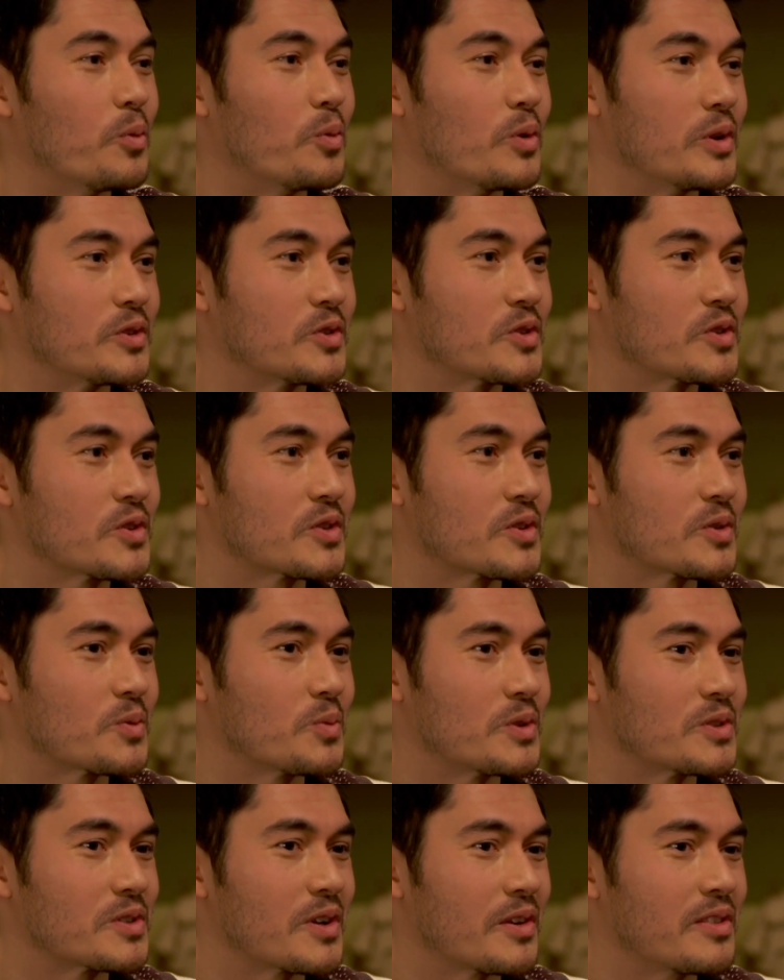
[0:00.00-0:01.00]

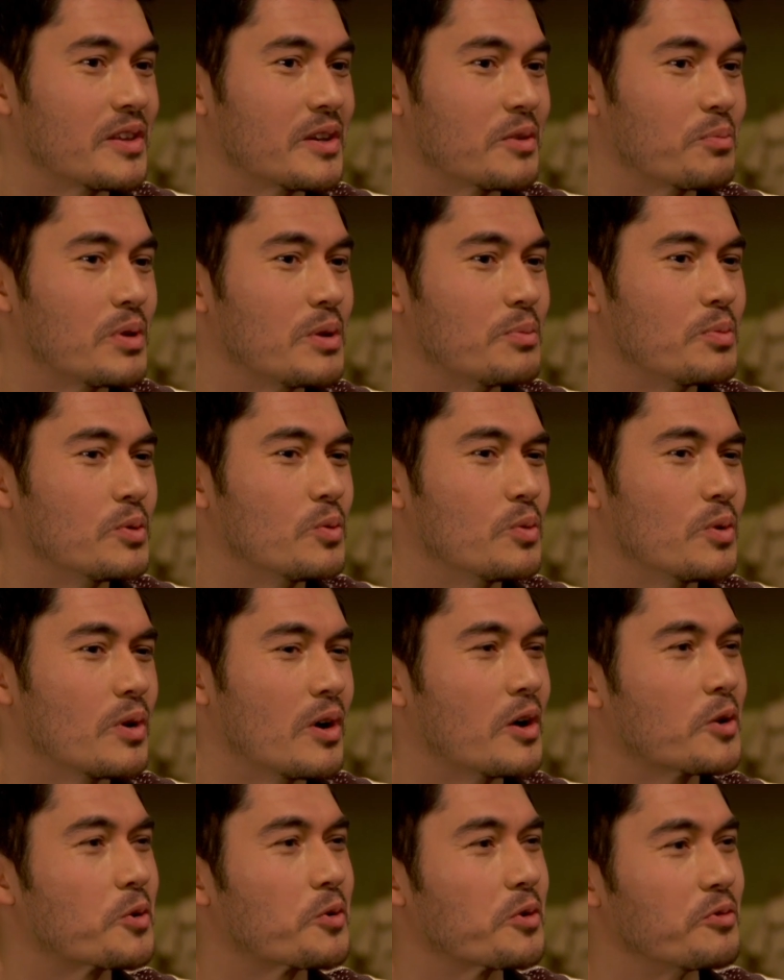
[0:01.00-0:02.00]
which I think people were
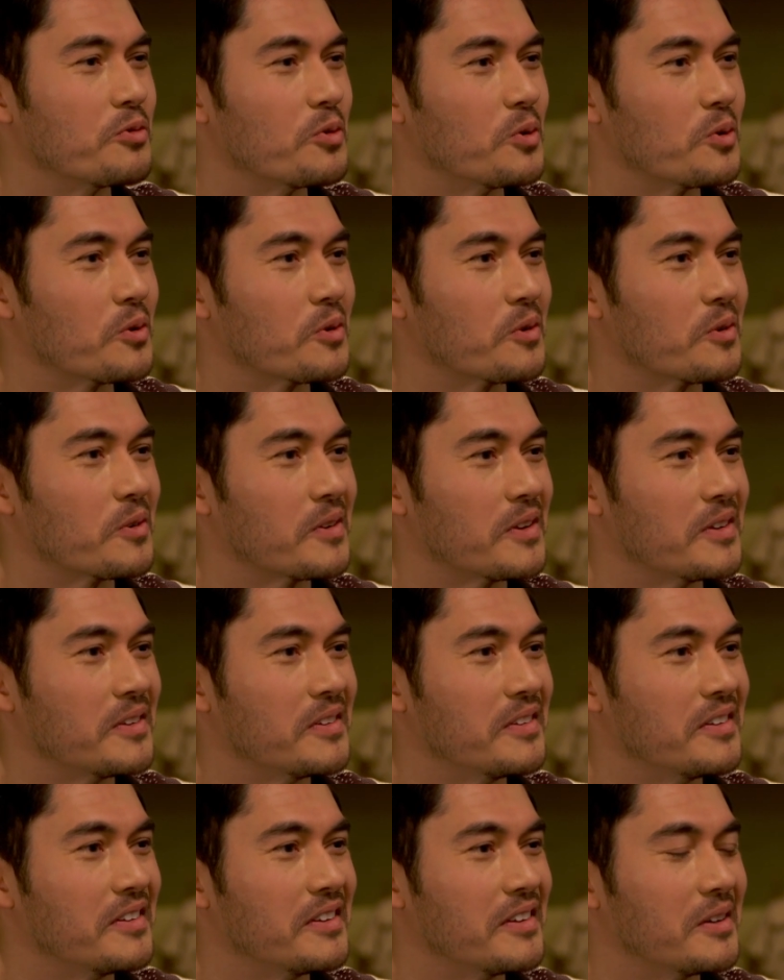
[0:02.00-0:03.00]
hungry for.
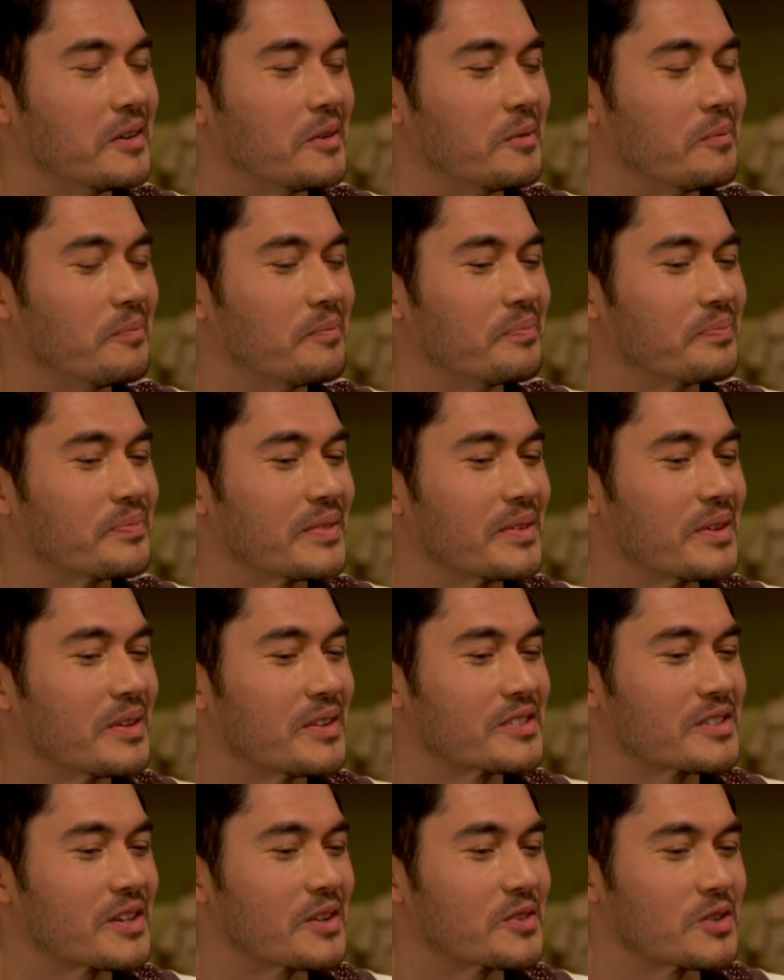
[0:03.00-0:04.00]
And
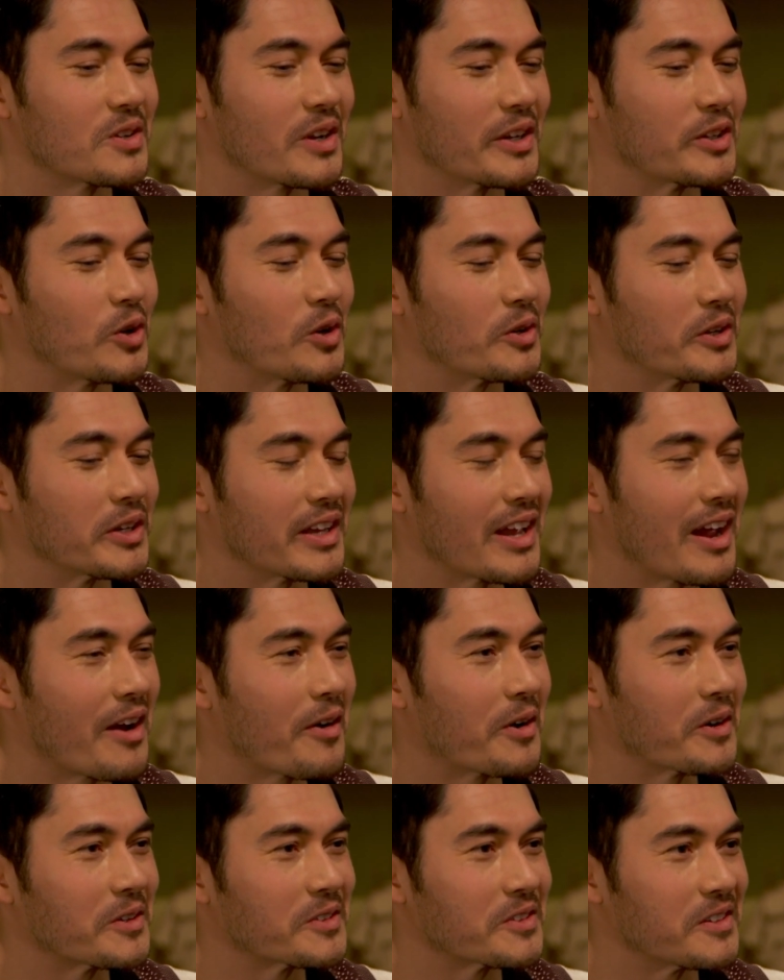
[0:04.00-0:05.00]
it's such an iconic
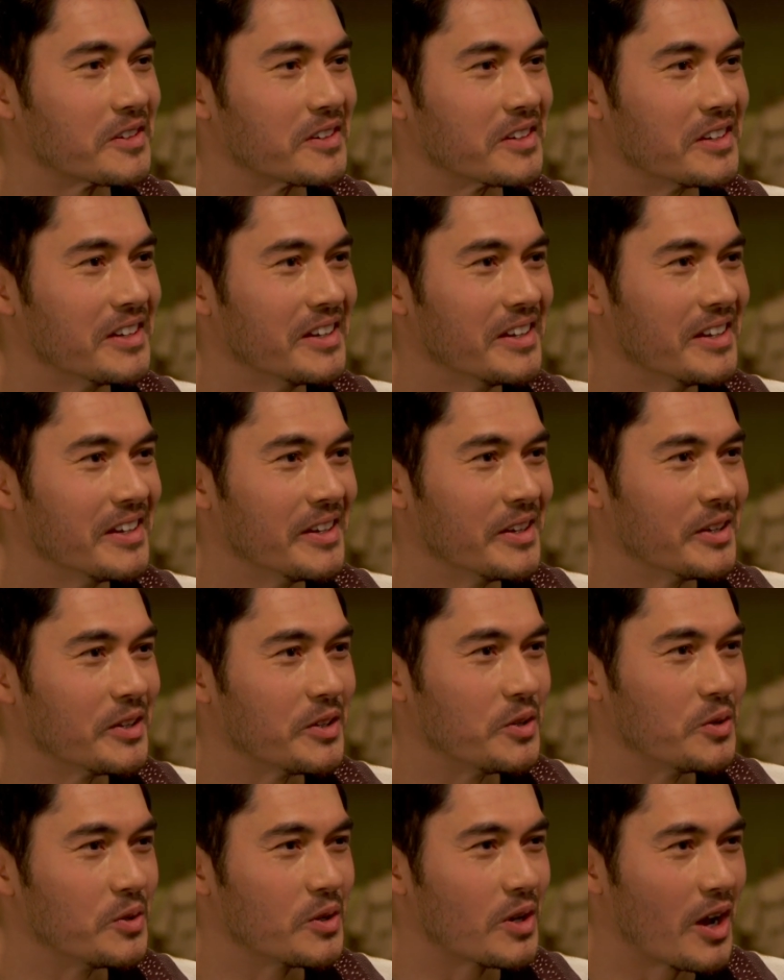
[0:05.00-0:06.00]
character.
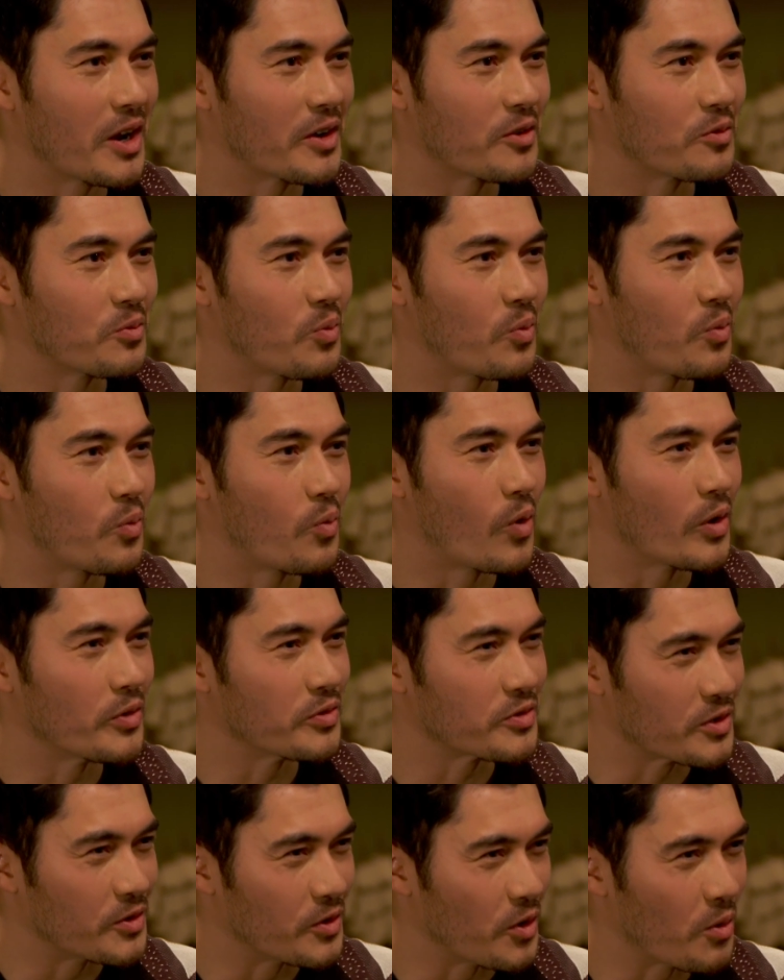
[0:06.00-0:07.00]
You kind of
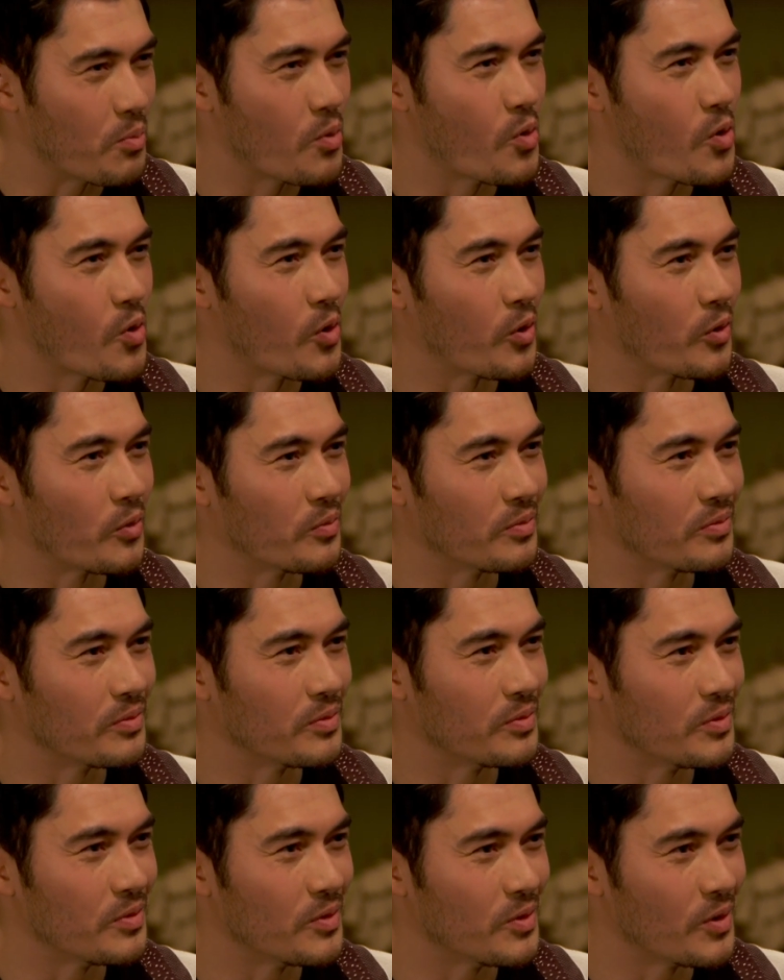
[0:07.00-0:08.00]
want to know more,
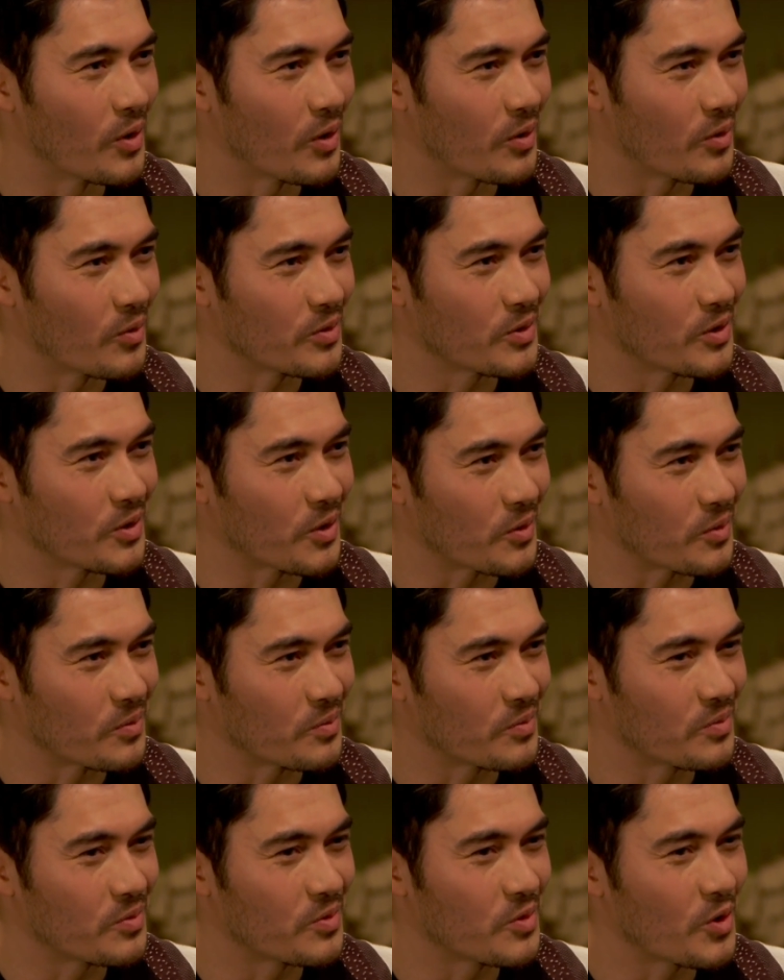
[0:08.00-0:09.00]

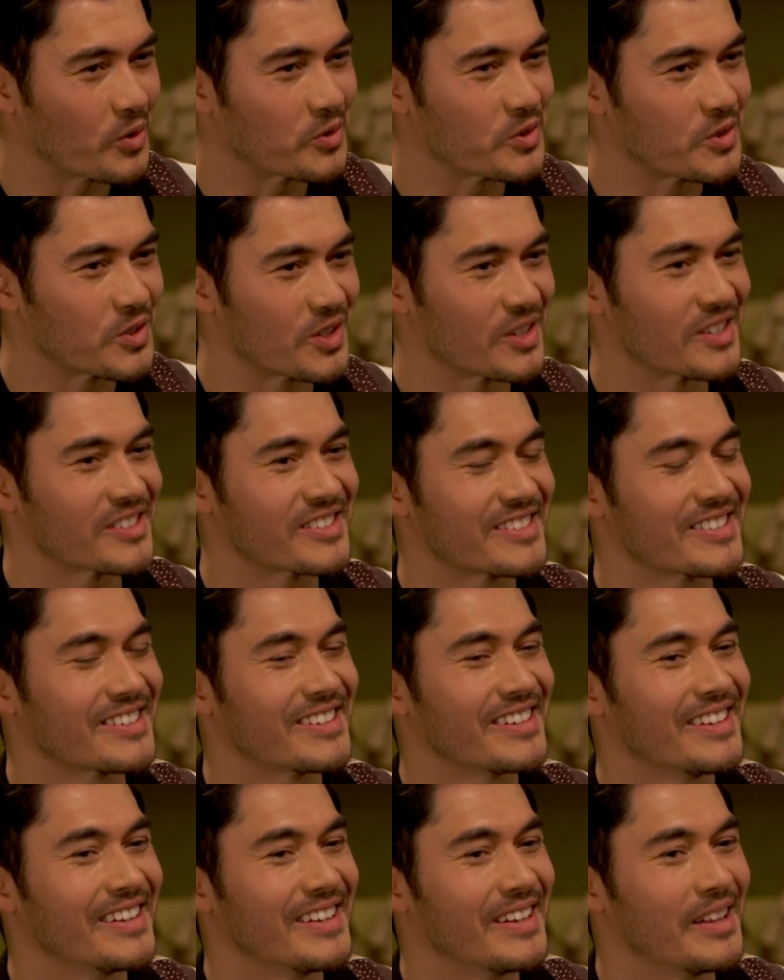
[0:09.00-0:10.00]
not just
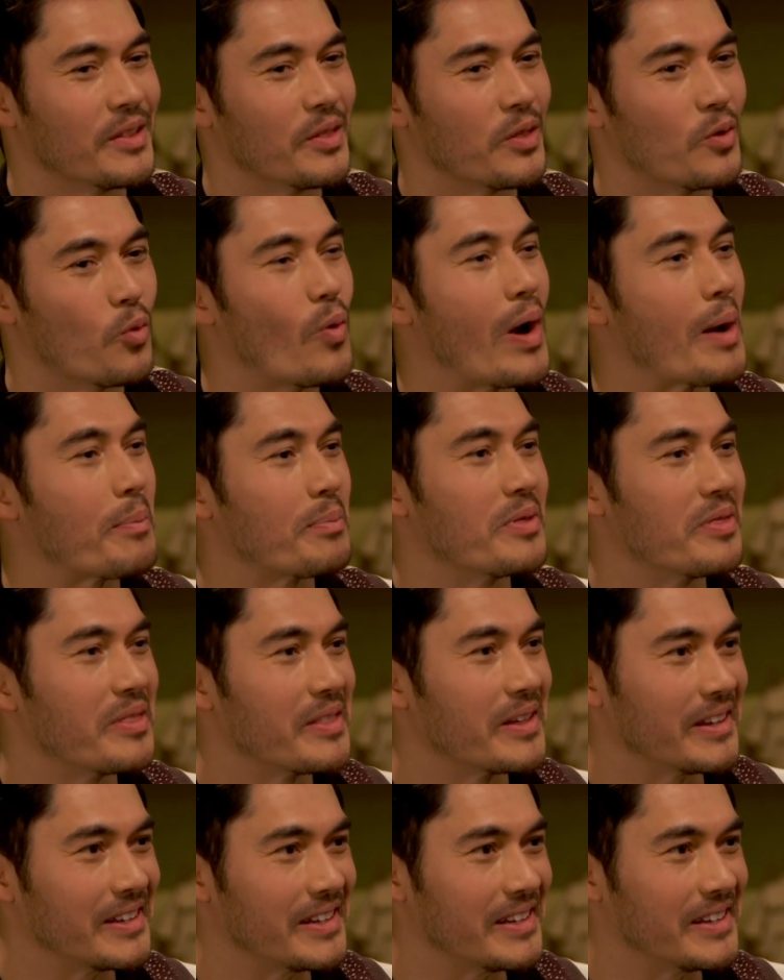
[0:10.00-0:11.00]
the weapon
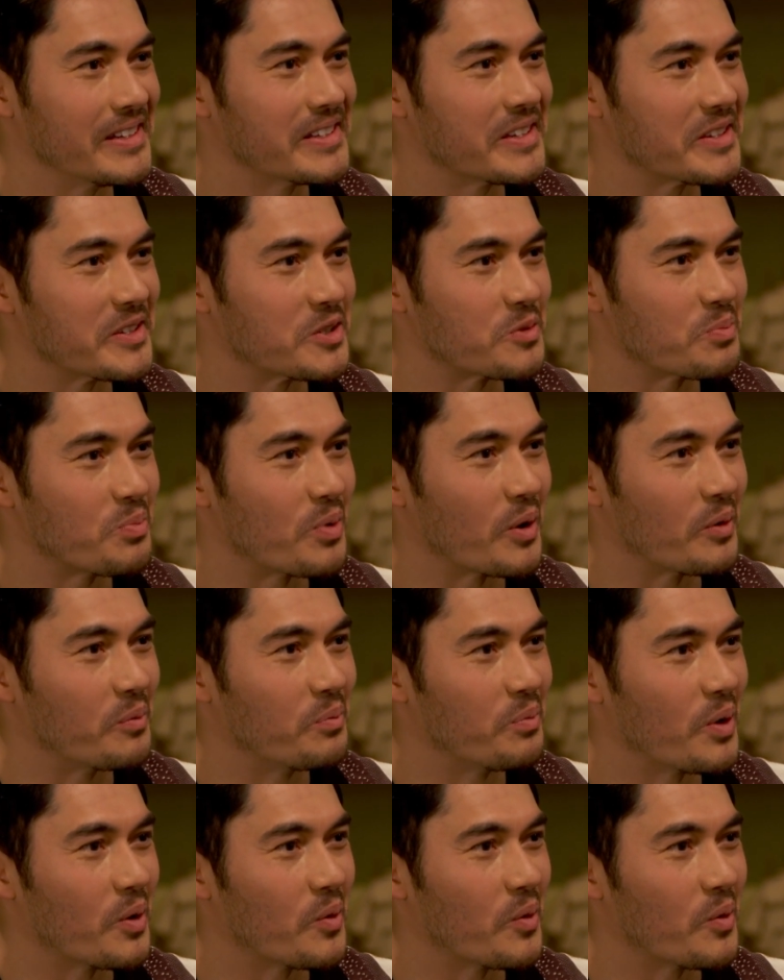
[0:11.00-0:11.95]
that he is, but